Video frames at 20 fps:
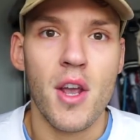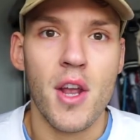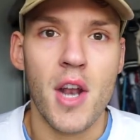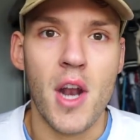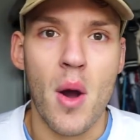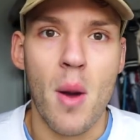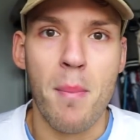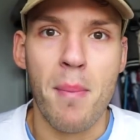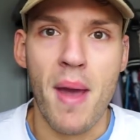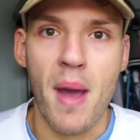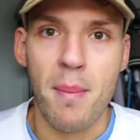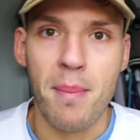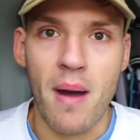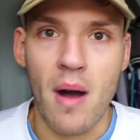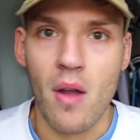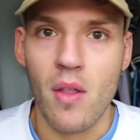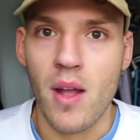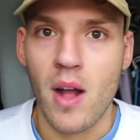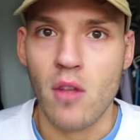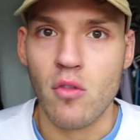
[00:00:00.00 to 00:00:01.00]
a bit
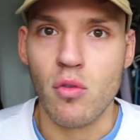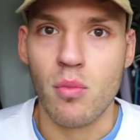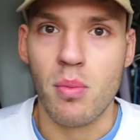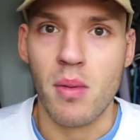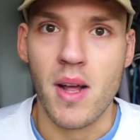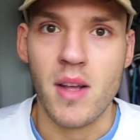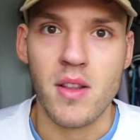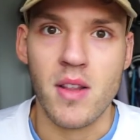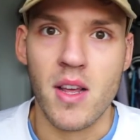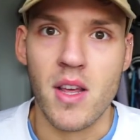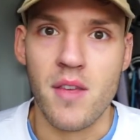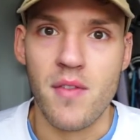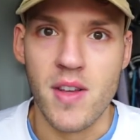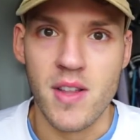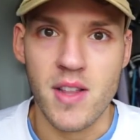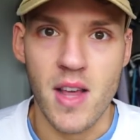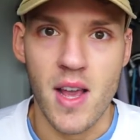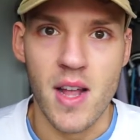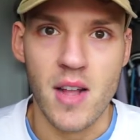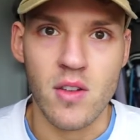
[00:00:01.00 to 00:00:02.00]
about the actual place that you're
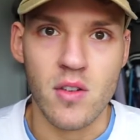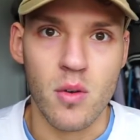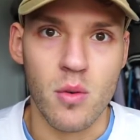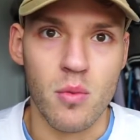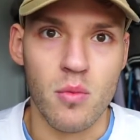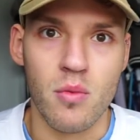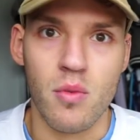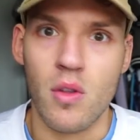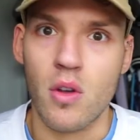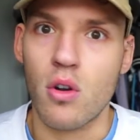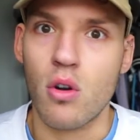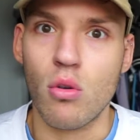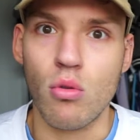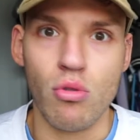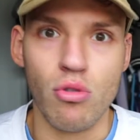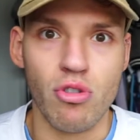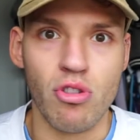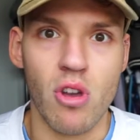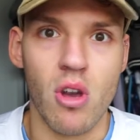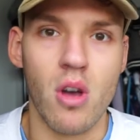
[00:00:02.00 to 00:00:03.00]
visiting, so the
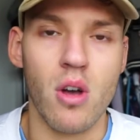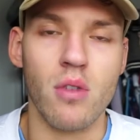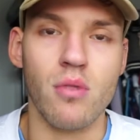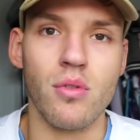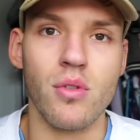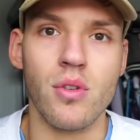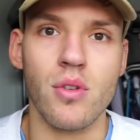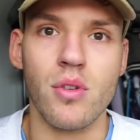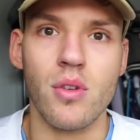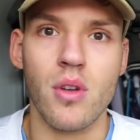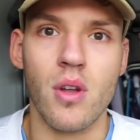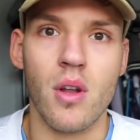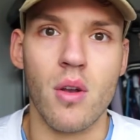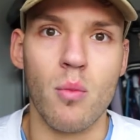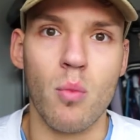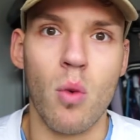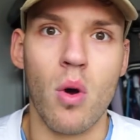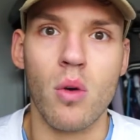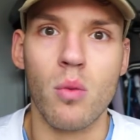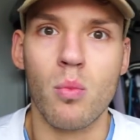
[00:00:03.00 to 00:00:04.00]
culture and
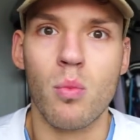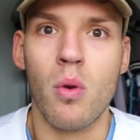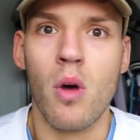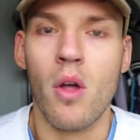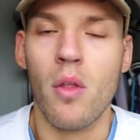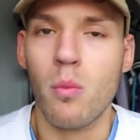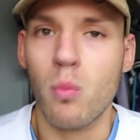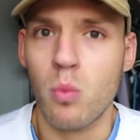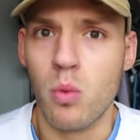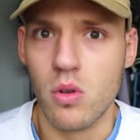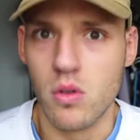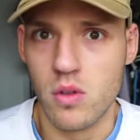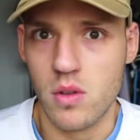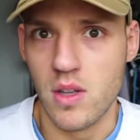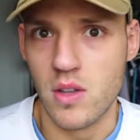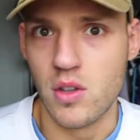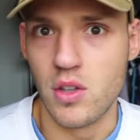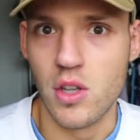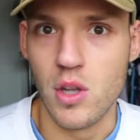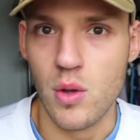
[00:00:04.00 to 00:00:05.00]
what's
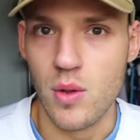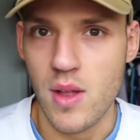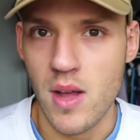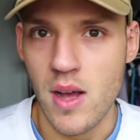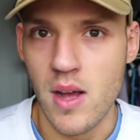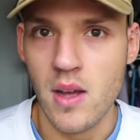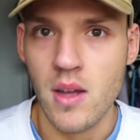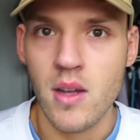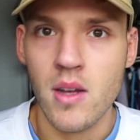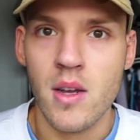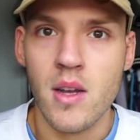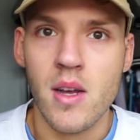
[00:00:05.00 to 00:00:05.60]
there to do there.